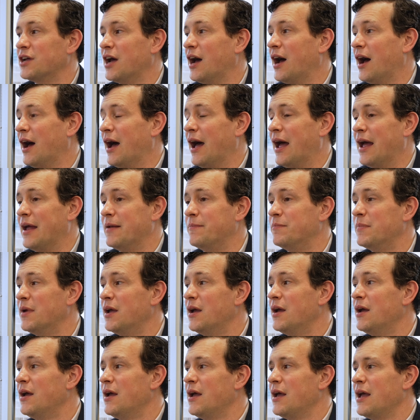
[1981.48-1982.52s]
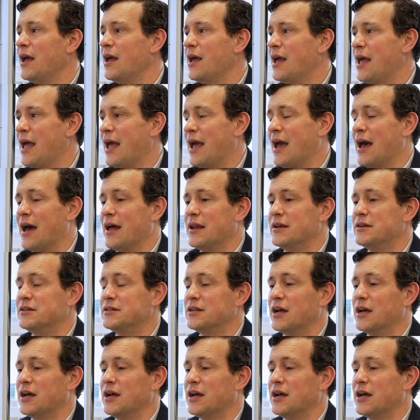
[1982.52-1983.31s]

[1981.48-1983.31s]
And